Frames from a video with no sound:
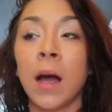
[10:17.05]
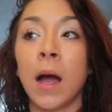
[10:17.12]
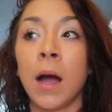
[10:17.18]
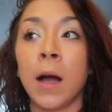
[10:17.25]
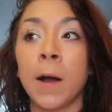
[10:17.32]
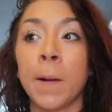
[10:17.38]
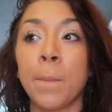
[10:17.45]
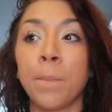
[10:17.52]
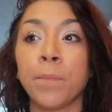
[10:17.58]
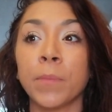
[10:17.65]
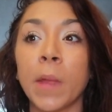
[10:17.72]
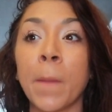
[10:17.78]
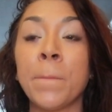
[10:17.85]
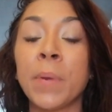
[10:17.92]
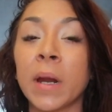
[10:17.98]
Um,
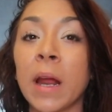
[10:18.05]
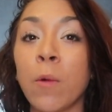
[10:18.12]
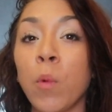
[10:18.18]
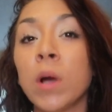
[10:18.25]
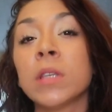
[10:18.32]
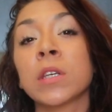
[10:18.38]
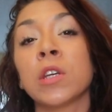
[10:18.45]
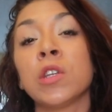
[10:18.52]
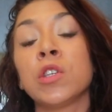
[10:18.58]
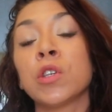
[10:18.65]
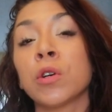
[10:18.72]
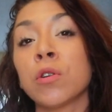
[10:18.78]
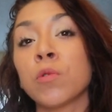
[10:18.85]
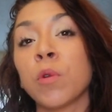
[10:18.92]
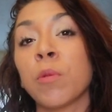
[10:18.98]
but I was
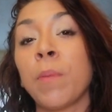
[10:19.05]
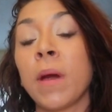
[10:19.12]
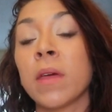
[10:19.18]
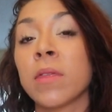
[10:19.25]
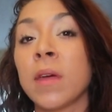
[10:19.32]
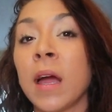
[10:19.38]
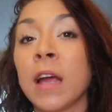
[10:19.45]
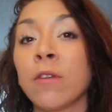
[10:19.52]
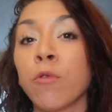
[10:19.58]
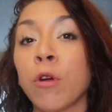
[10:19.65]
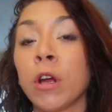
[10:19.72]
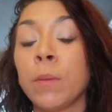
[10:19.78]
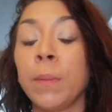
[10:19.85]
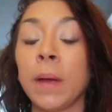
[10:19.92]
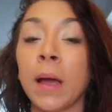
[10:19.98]
concerned with my
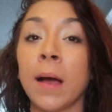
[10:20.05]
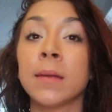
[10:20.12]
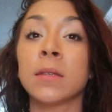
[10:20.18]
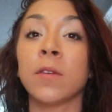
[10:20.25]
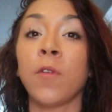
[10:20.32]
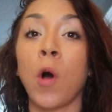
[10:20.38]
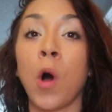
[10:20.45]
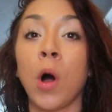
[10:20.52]
thyroid because of